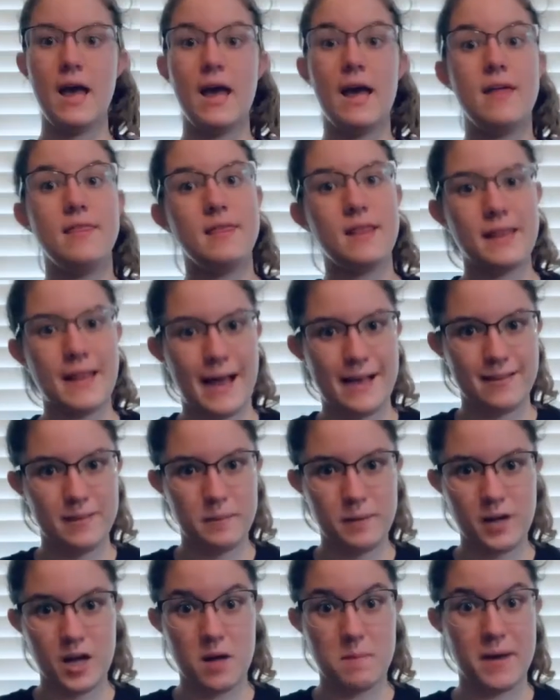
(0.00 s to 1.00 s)
And the last
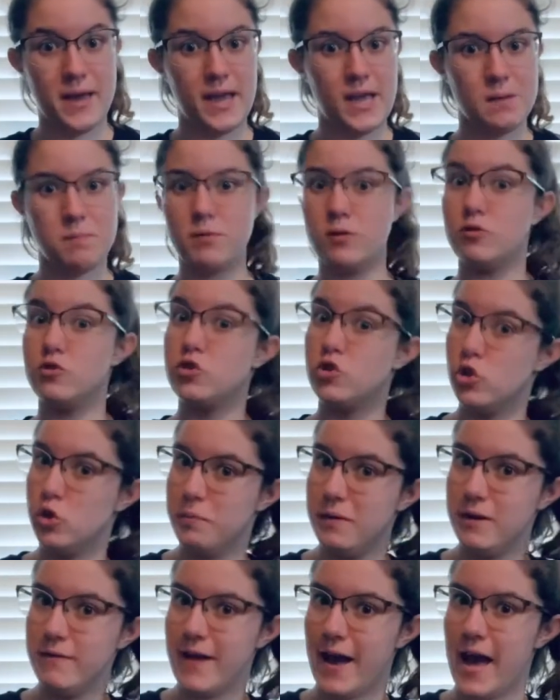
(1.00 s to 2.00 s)
book on my April to
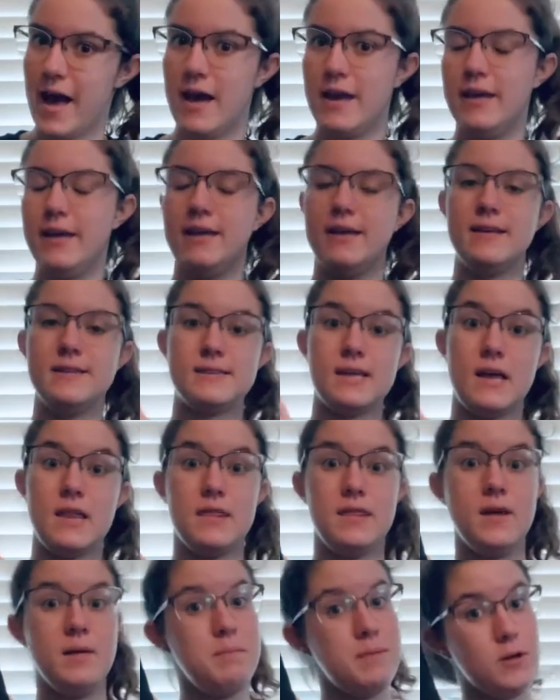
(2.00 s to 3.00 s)
be read is
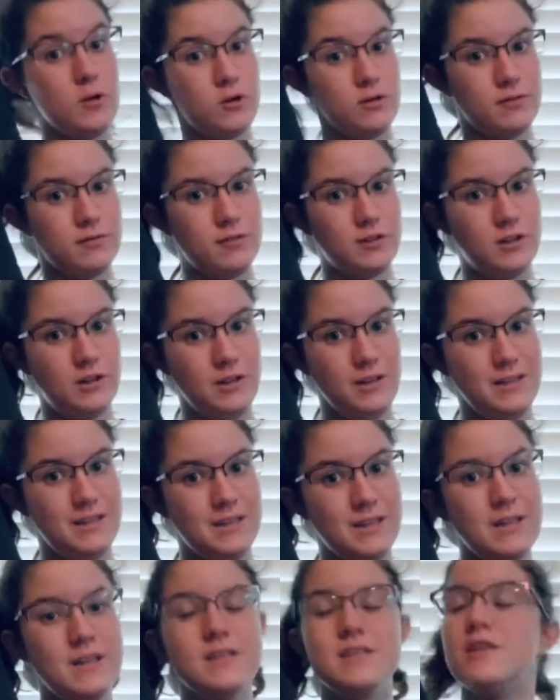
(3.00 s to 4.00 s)
The Beautiful.
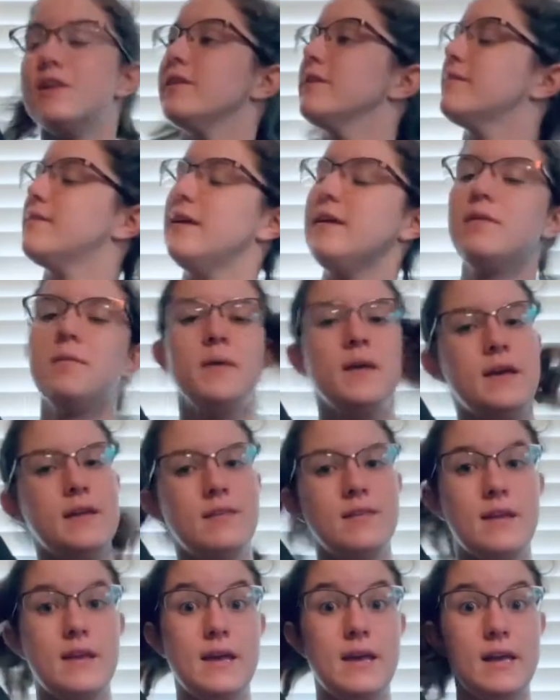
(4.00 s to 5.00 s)
So this takes place
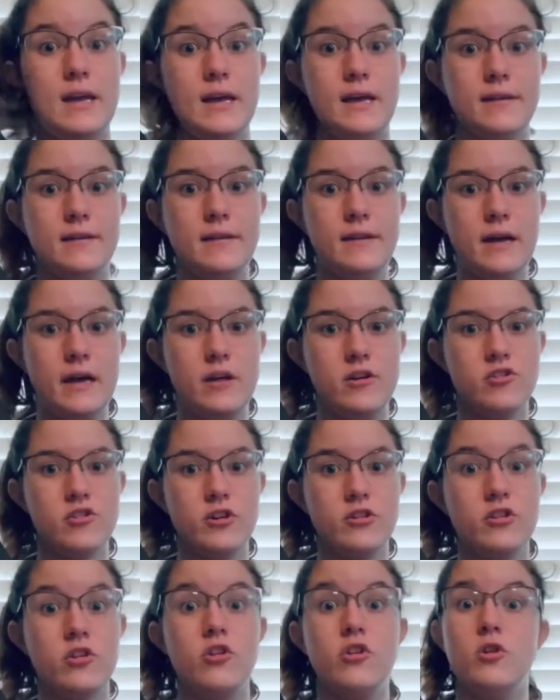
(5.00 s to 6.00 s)
in
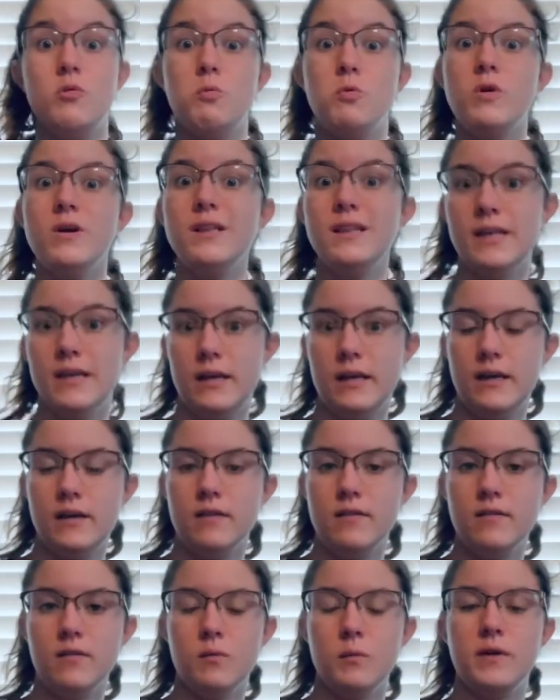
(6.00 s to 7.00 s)
1800s New
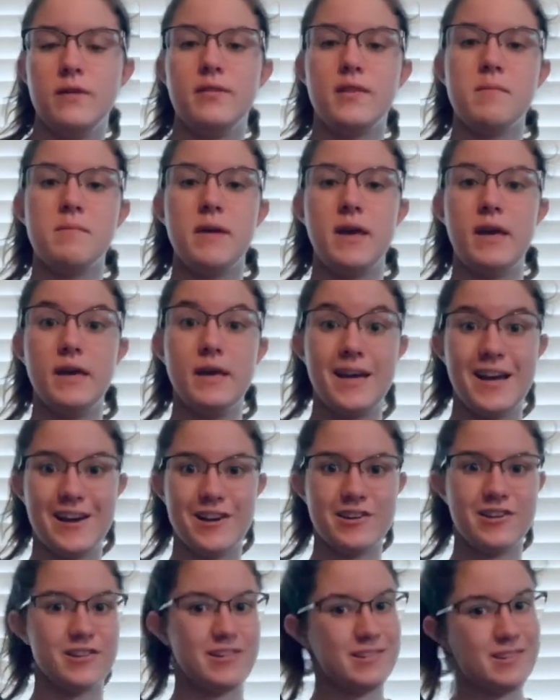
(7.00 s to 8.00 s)
Orleans with the main
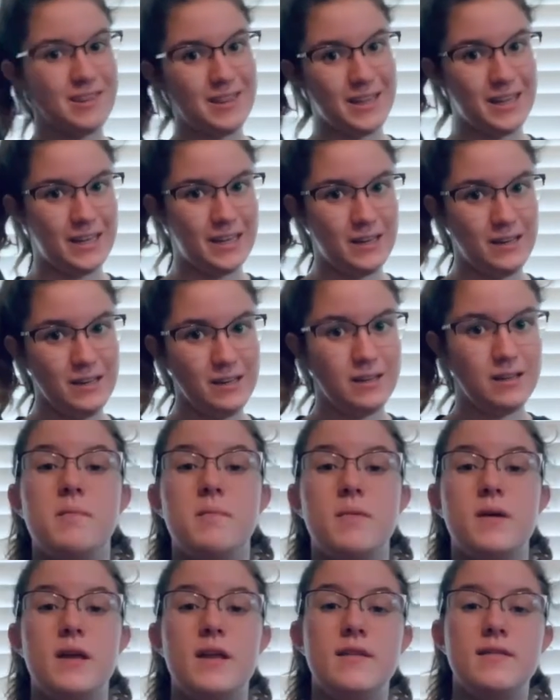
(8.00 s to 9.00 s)
character Celine.
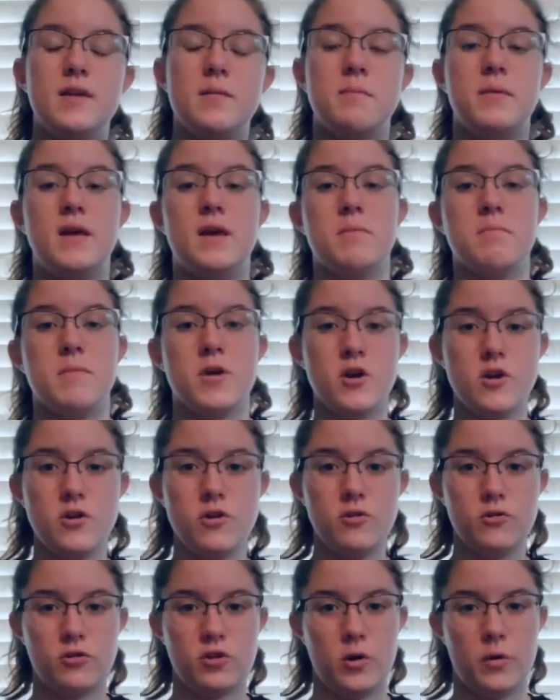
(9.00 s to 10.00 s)
Ends up being
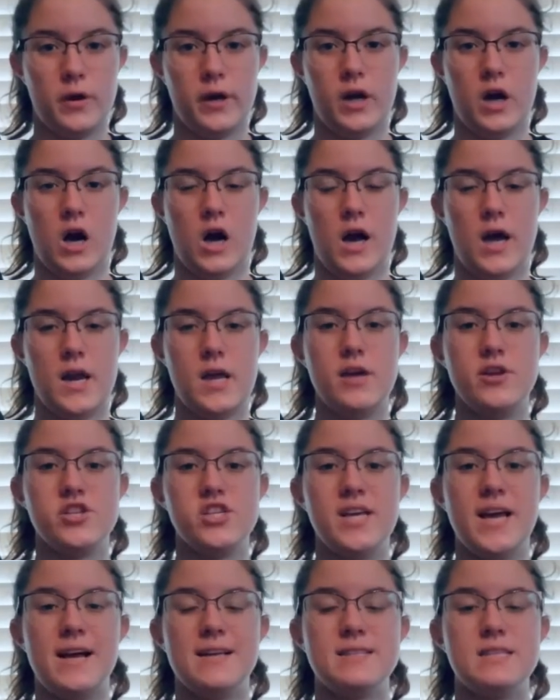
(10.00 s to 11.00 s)
murders going on, and
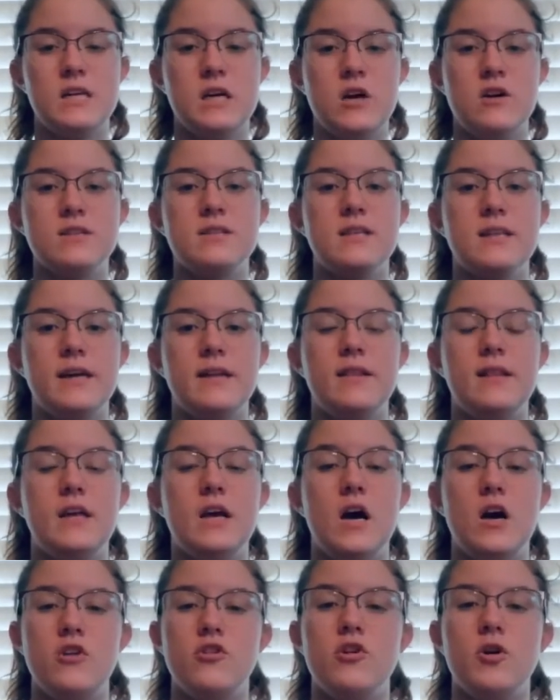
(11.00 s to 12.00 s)
she has to go to like the
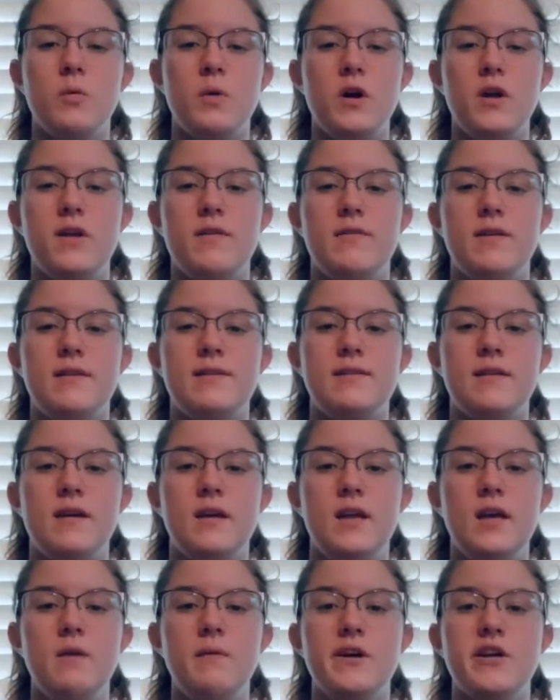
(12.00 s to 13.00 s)
underworld of the
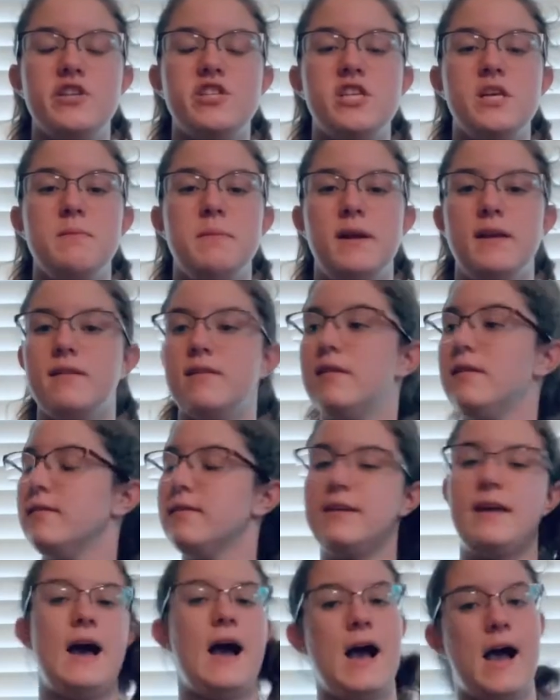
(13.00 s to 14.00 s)
city where she meets this
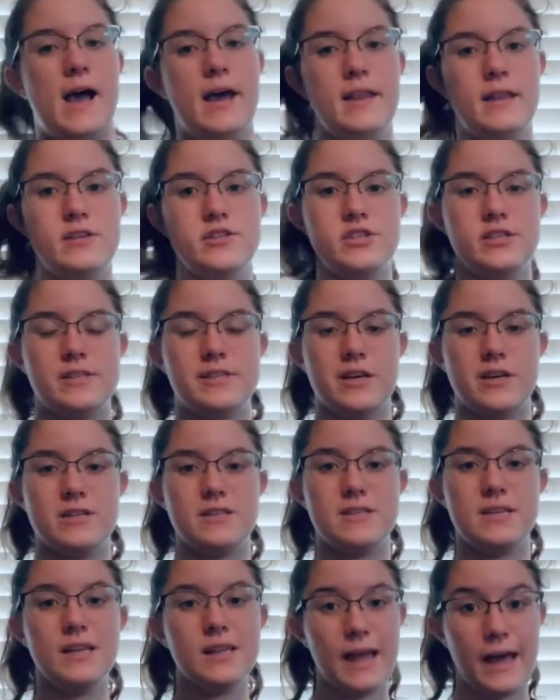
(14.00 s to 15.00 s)
guy that she
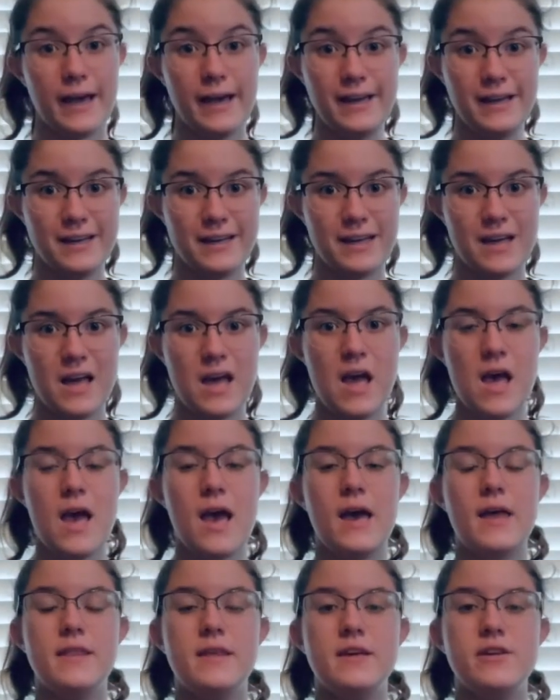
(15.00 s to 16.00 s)
starts to like.
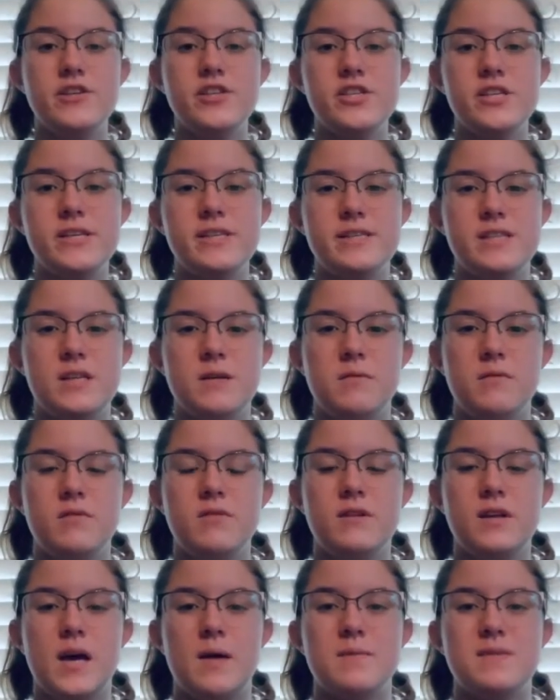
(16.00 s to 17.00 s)
And then she
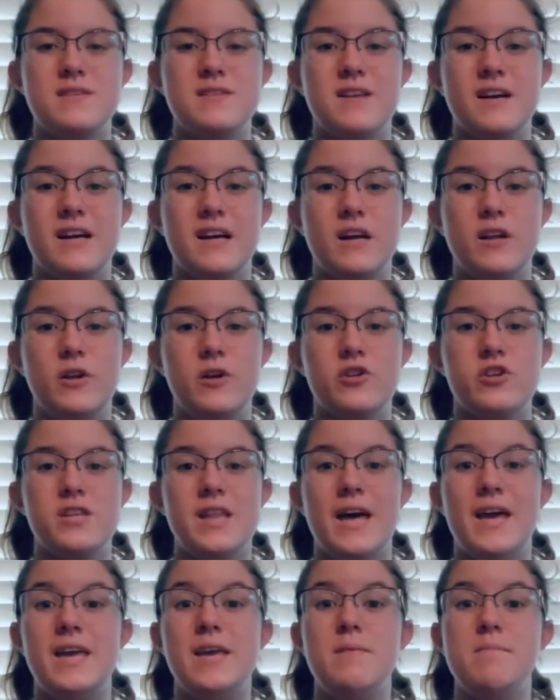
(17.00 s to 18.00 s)
soon comes to the conclusion
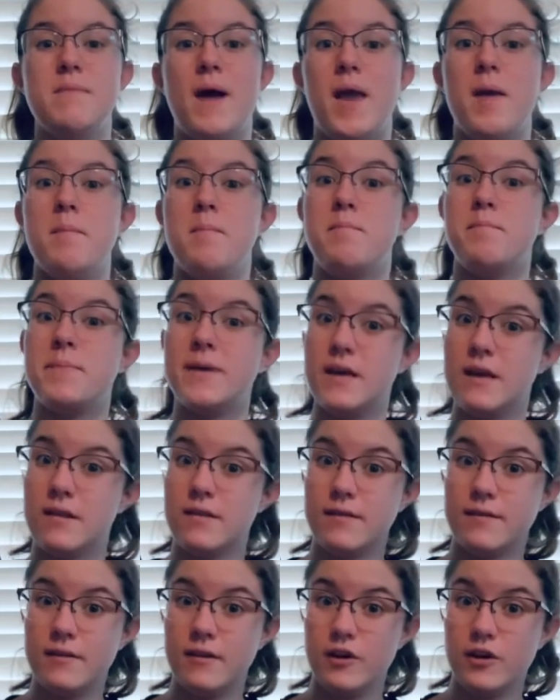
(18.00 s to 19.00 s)
that he might be
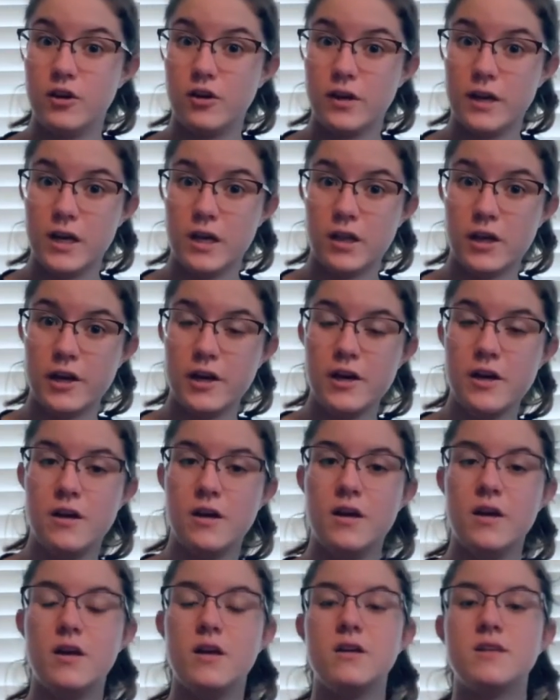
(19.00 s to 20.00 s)
the serial killer.
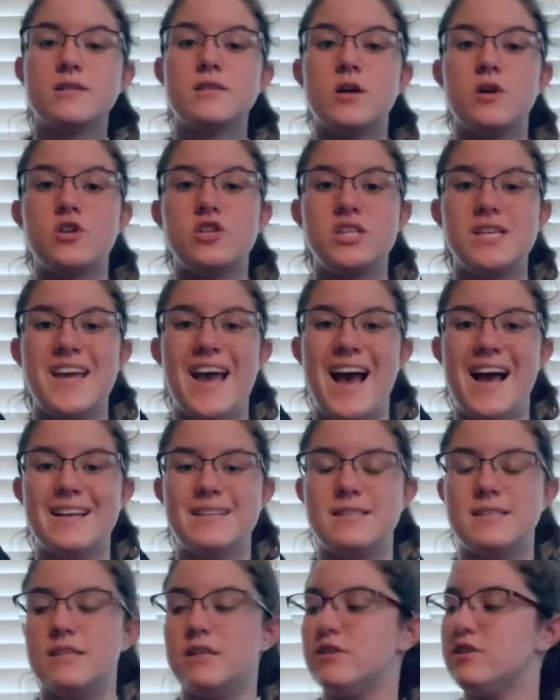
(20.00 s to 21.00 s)
So she
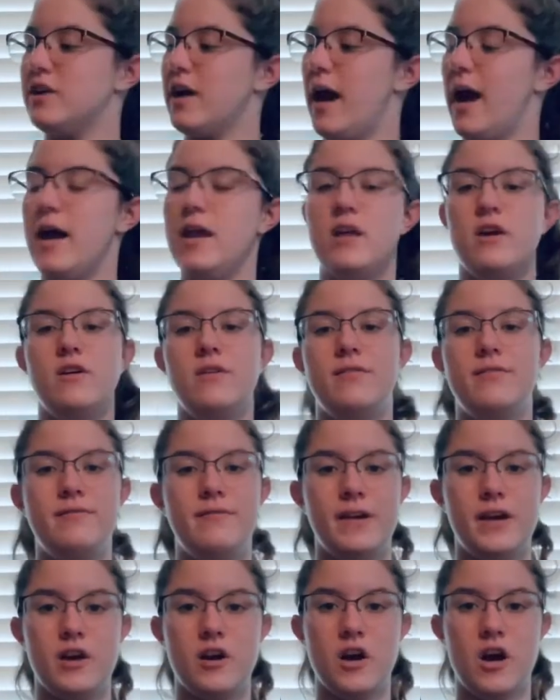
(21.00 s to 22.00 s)
has to try to
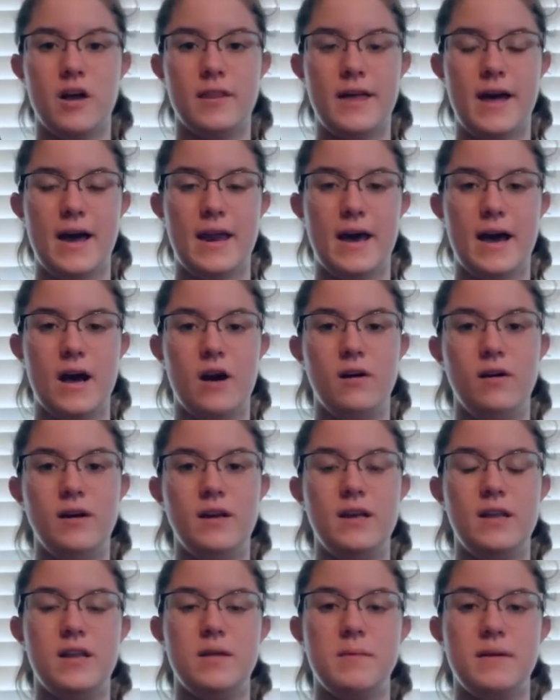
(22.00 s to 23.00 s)
figure all that out
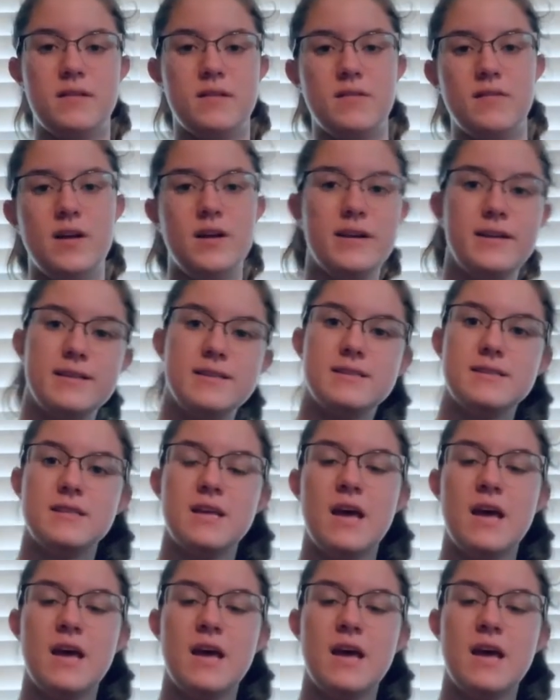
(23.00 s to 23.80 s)
in the midst of all this.